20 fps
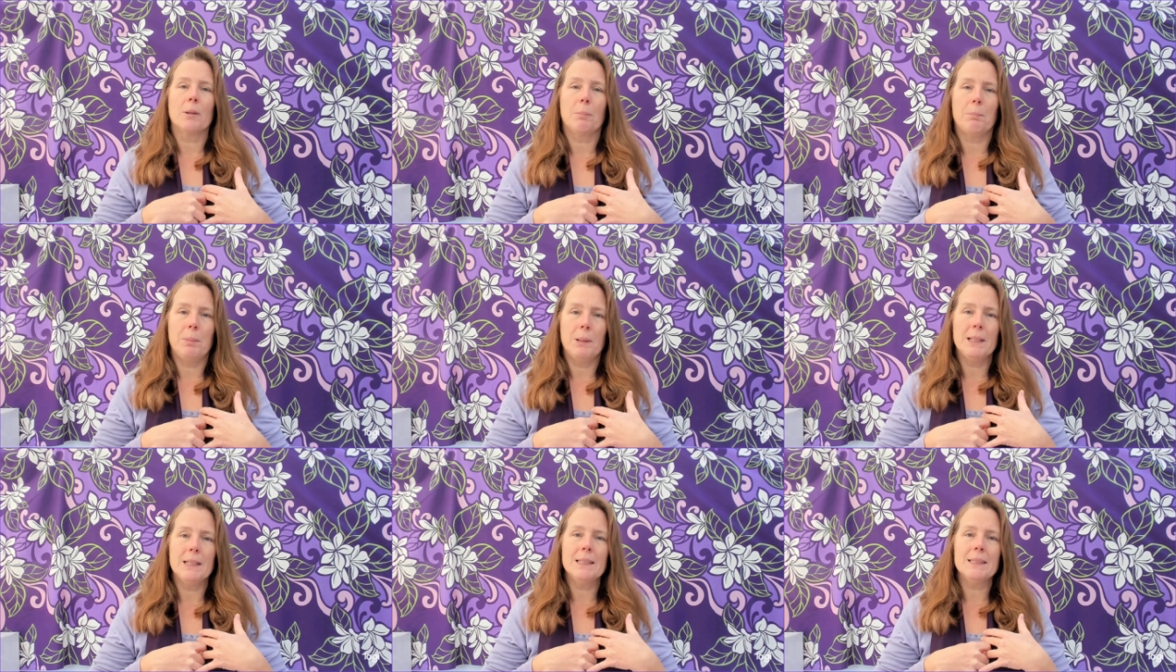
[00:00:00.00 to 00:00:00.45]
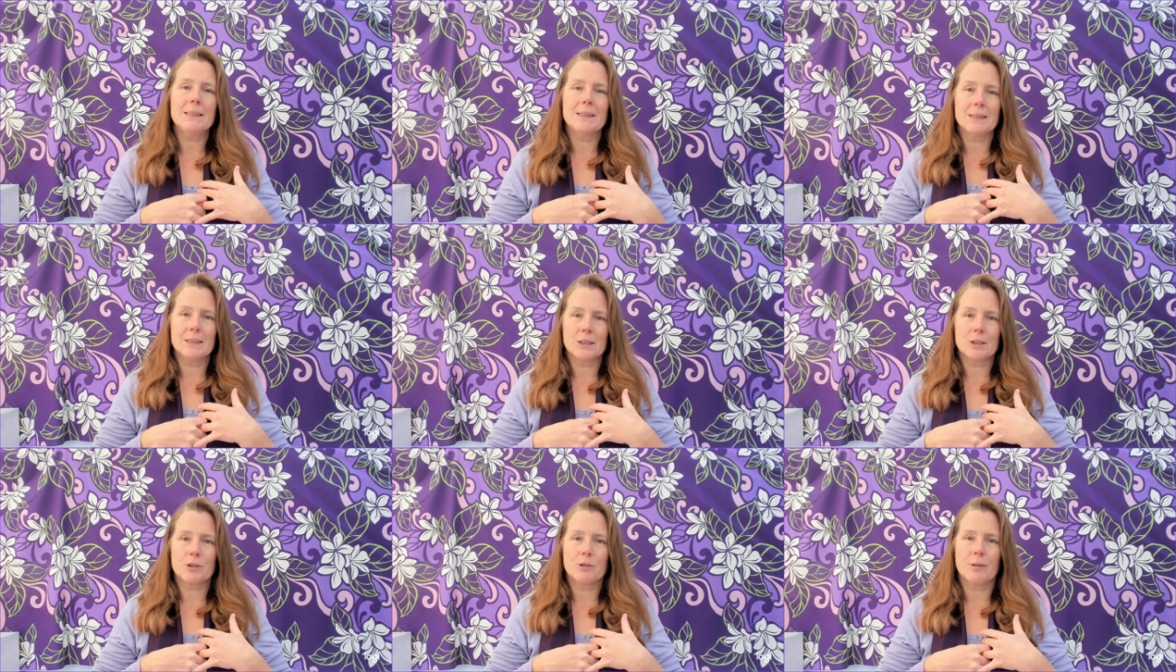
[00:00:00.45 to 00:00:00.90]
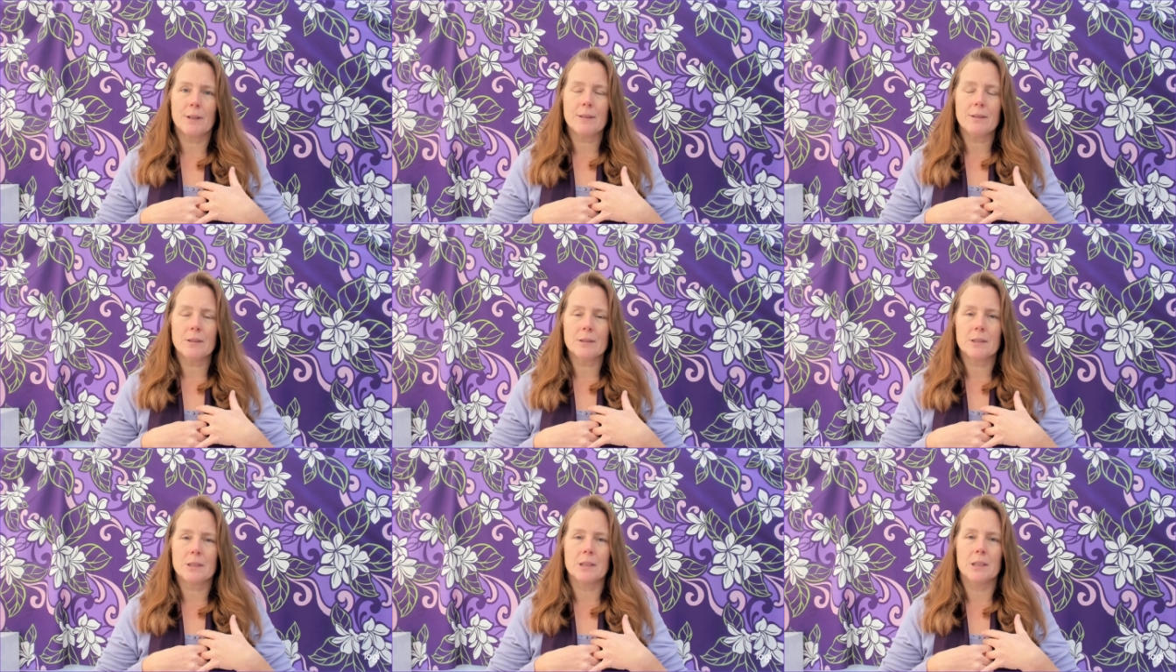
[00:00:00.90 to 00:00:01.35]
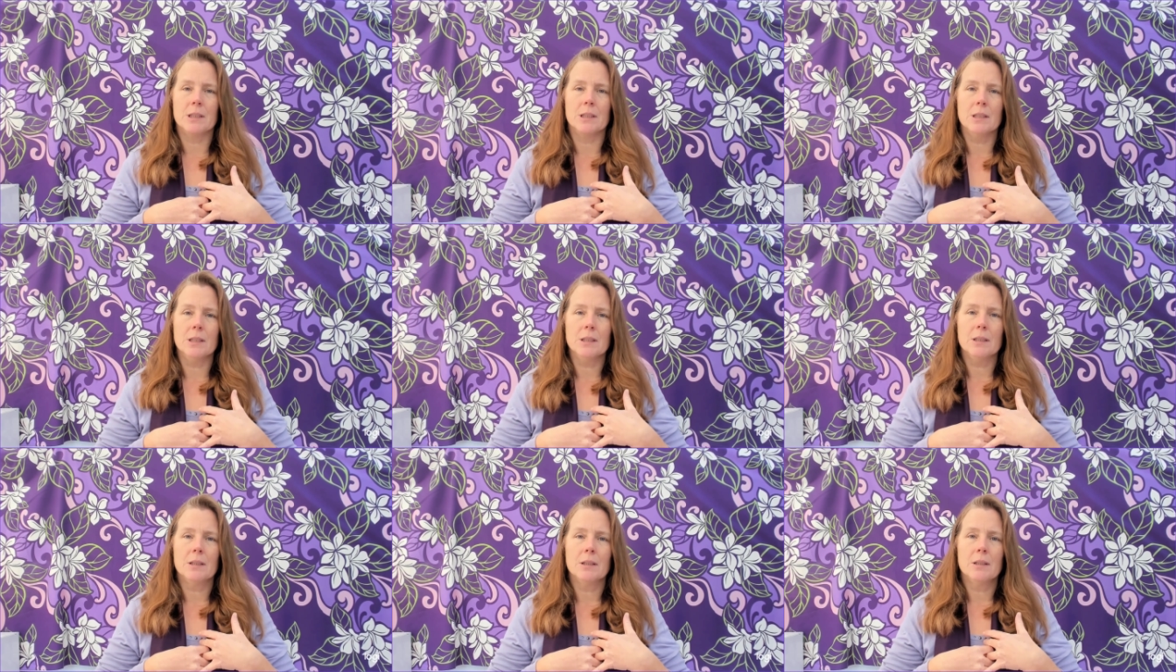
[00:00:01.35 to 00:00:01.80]
the pleasing
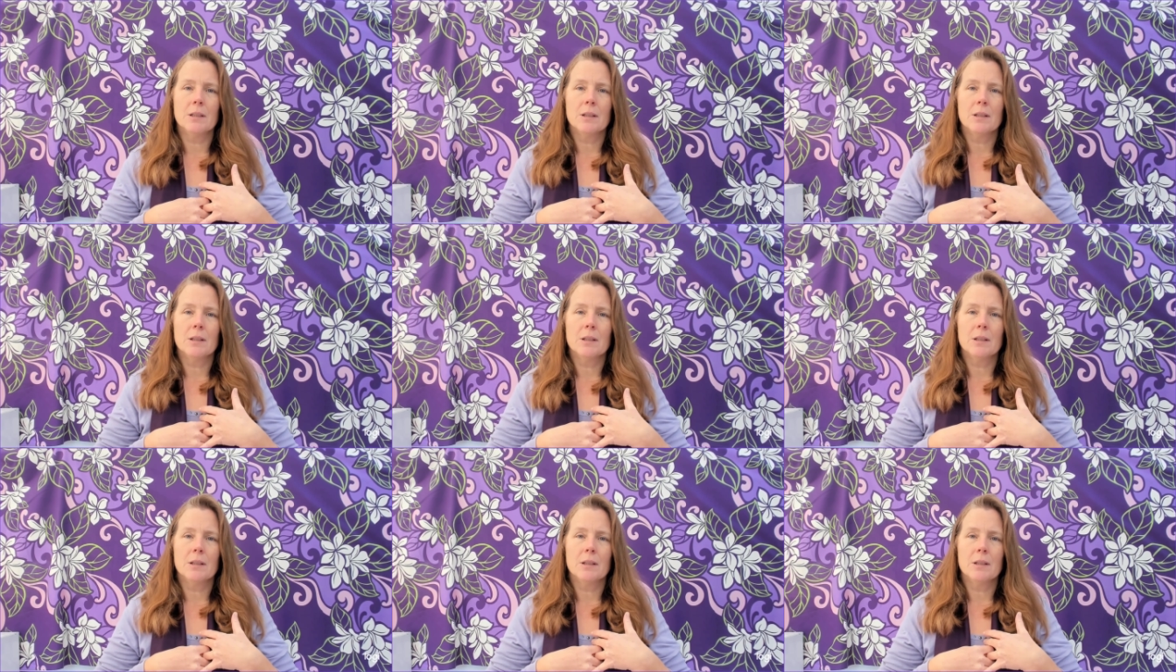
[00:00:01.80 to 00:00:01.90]
strategy,